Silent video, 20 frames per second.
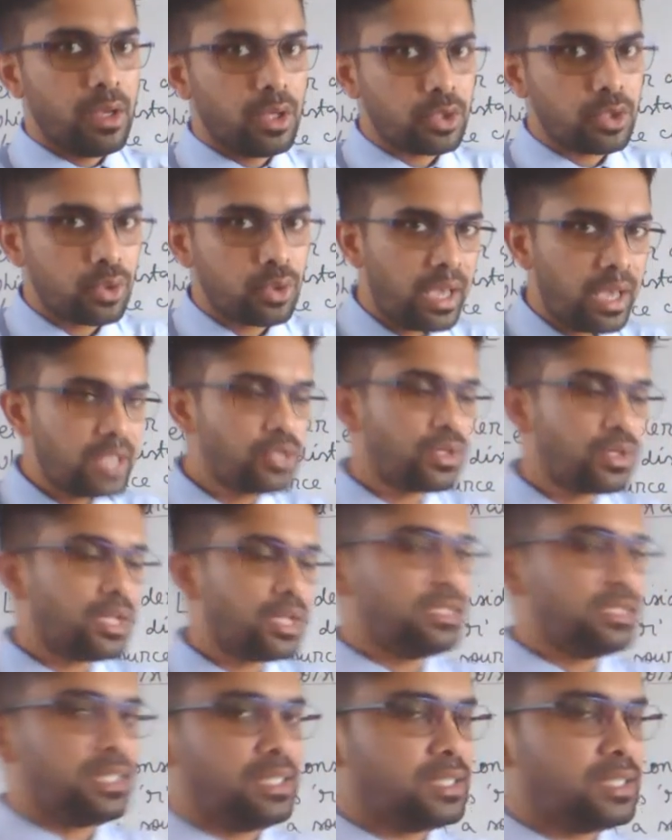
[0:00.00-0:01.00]
So as you
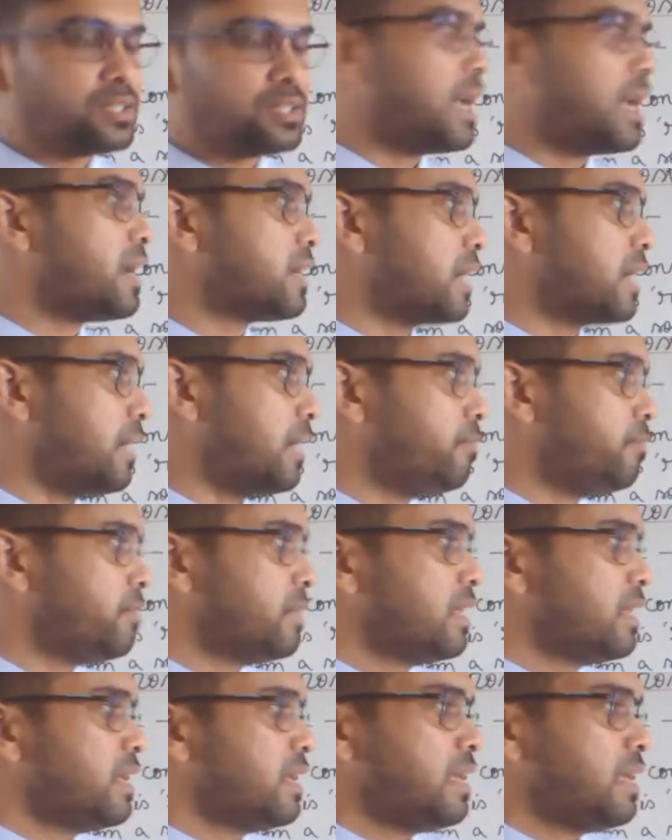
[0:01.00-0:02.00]
can see in this diagram,
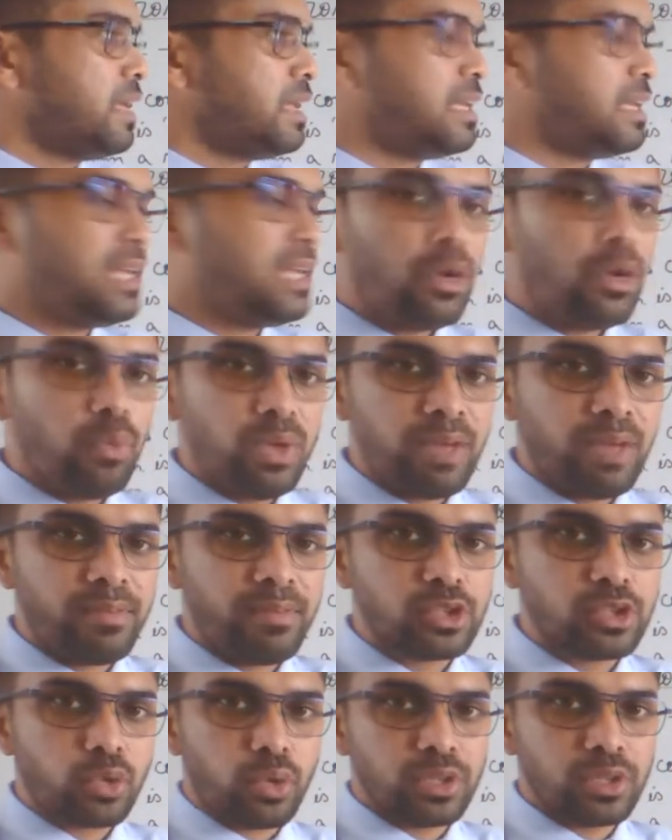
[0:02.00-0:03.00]
here we have
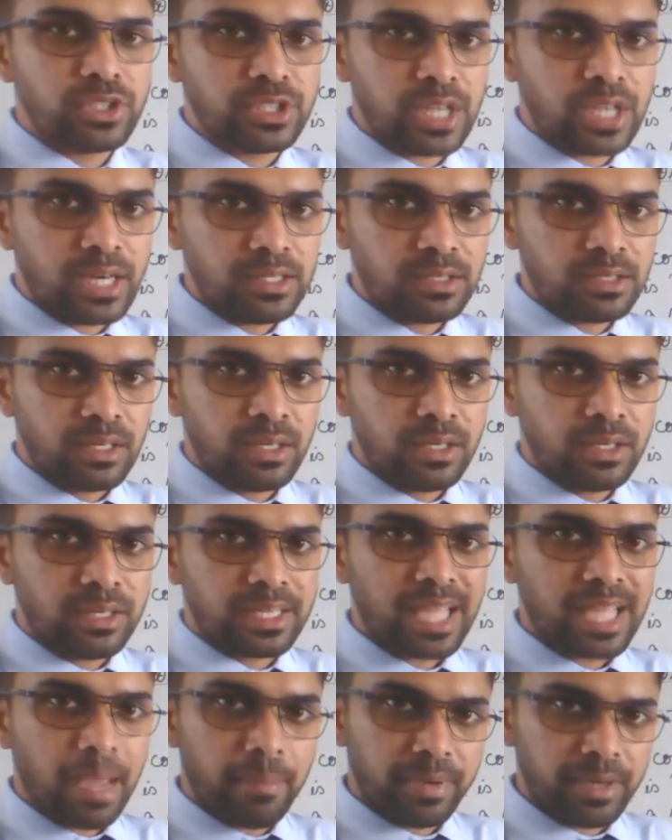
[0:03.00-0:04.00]
a source charge
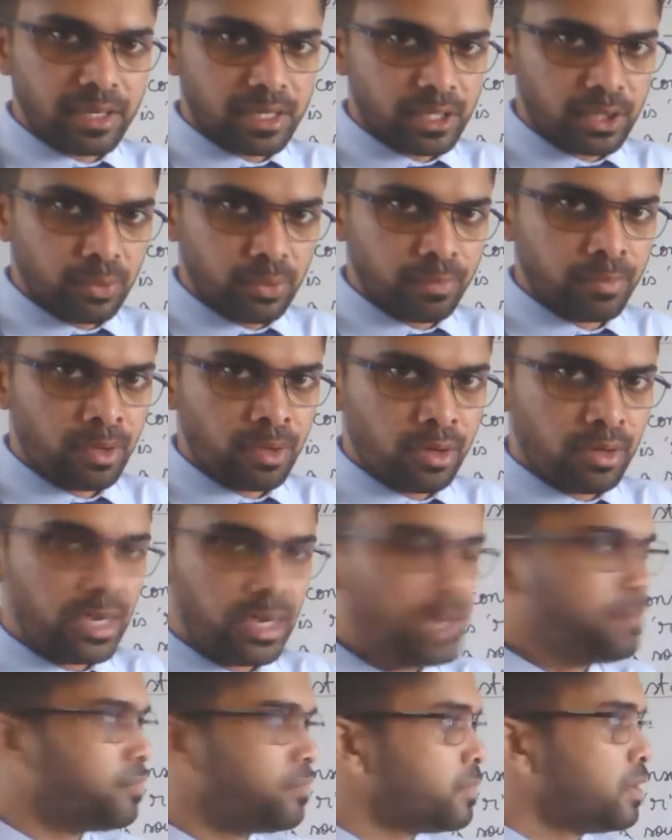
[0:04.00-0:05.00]
capital Q,
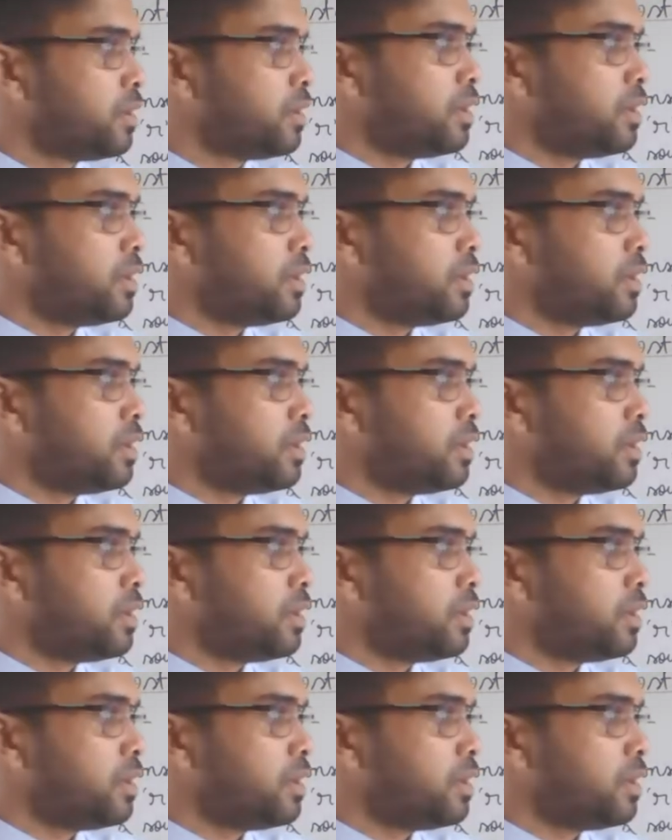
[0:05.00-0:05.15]
alright,